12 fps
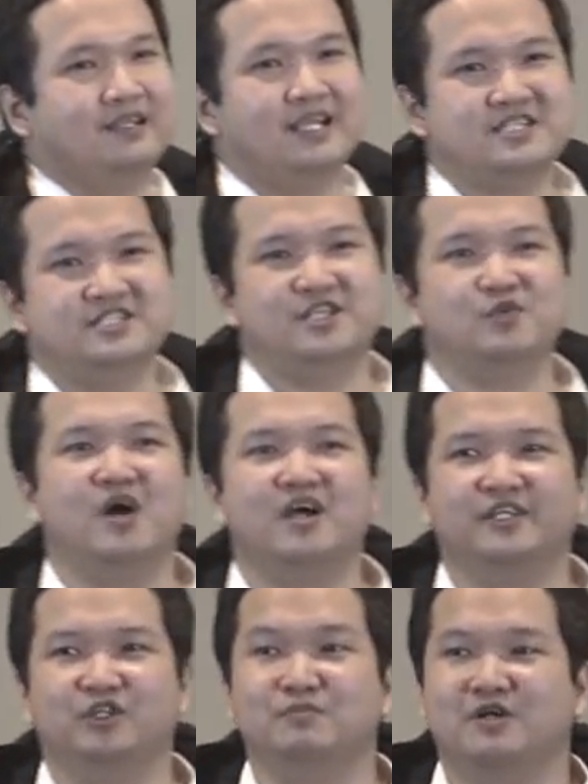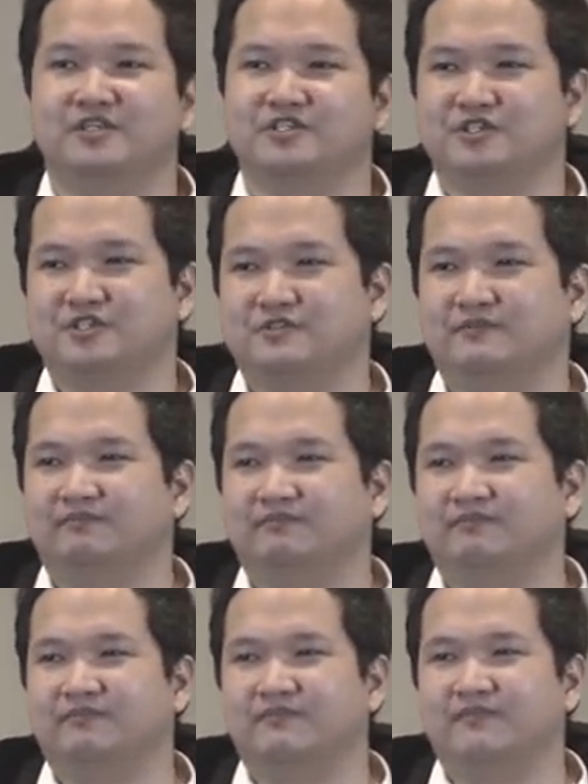last January to March.
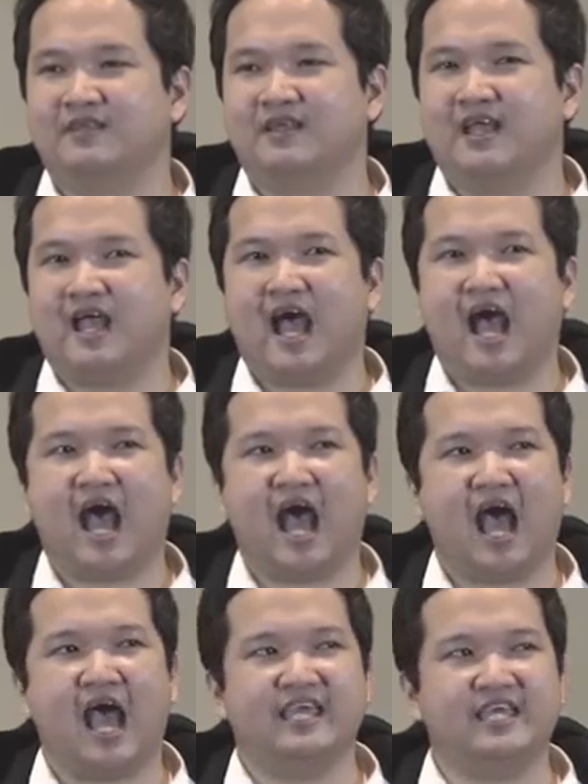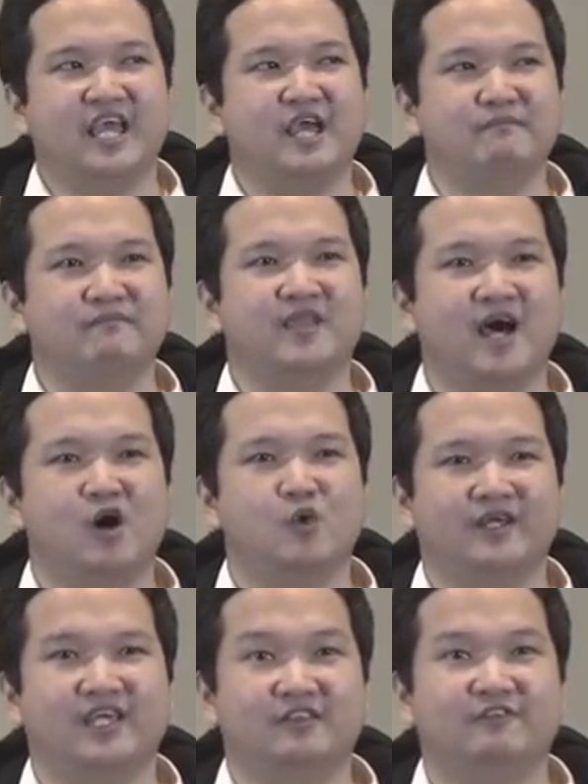I am
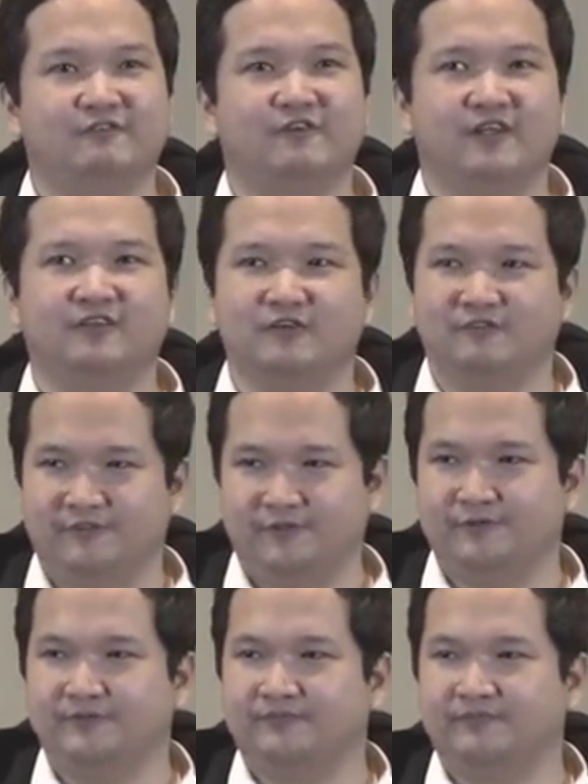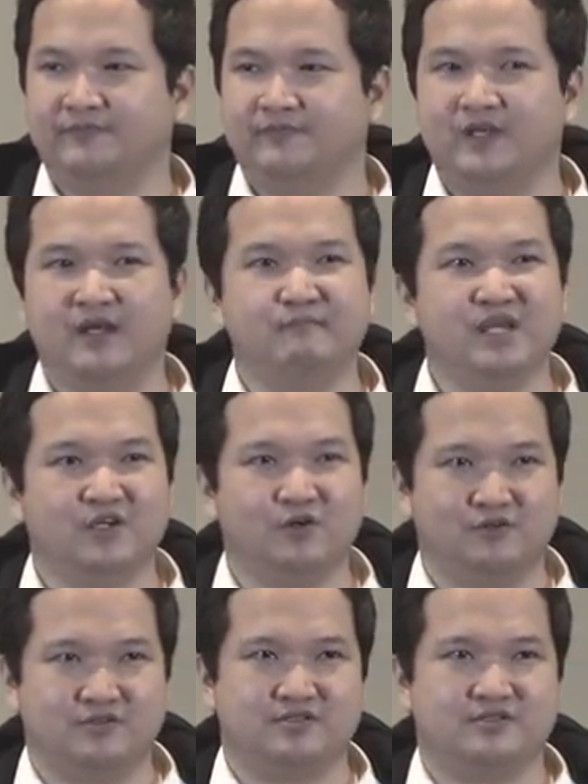now in front of you
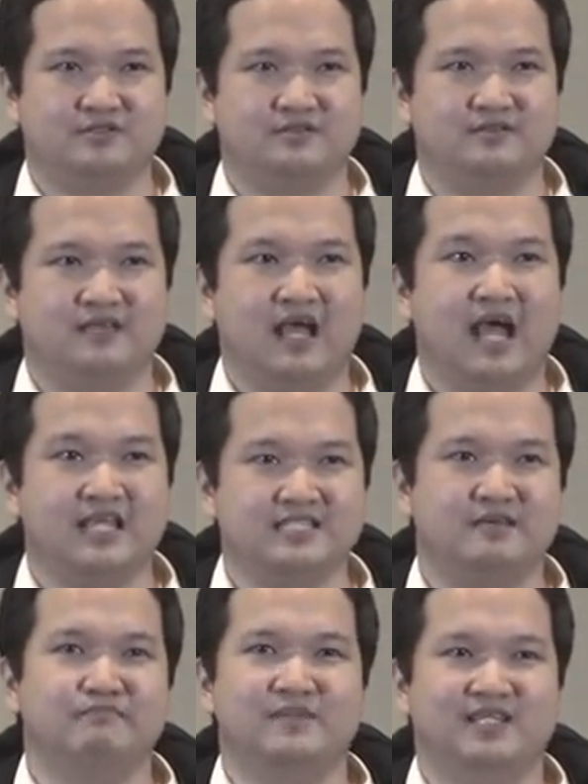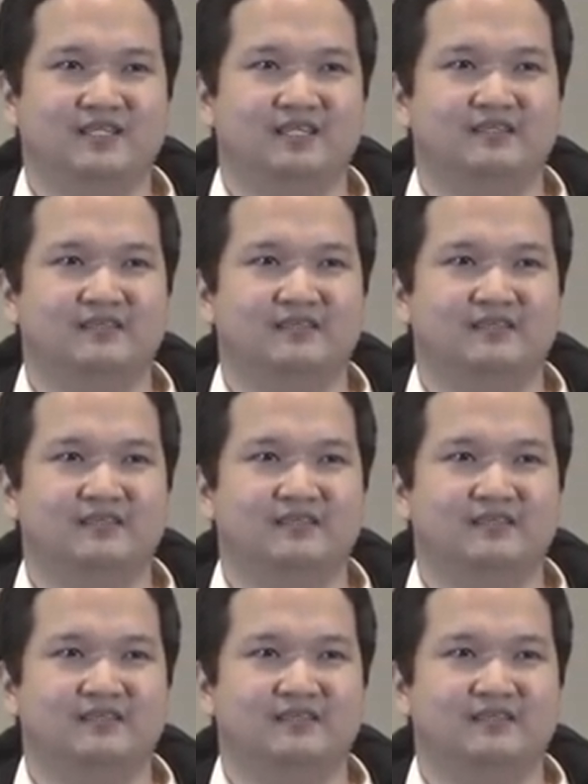because I submitted